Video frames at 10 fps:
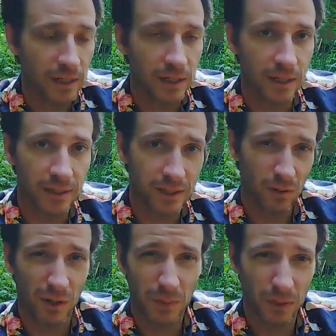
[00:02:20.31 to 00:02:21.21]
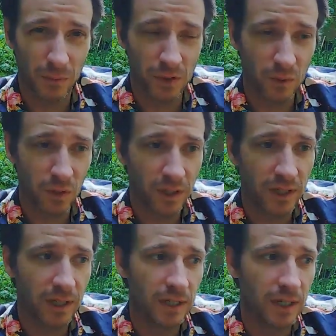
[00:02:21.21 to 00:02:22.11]
That's where I put the most work
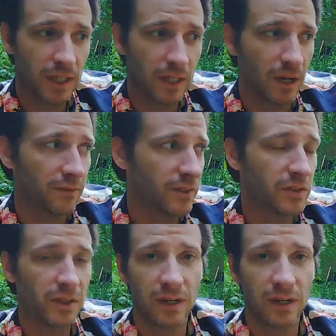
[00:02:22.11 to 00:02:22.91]
in. And then obviously